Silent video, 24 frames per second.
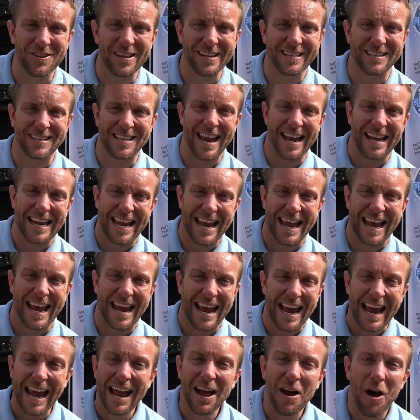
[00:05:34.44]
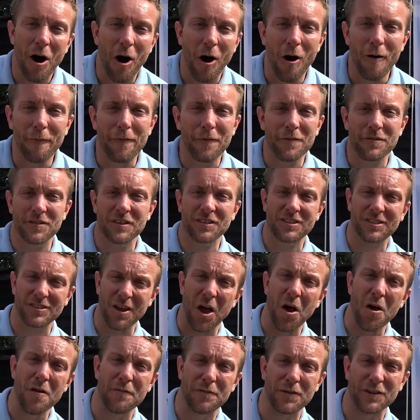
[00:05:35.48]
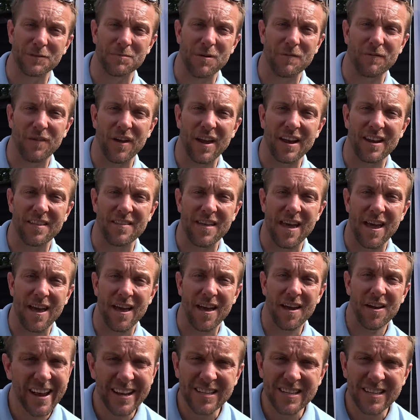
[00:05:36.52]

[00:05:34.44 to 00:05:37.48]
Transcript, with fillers: this thing here of the stove that's been fitted in there.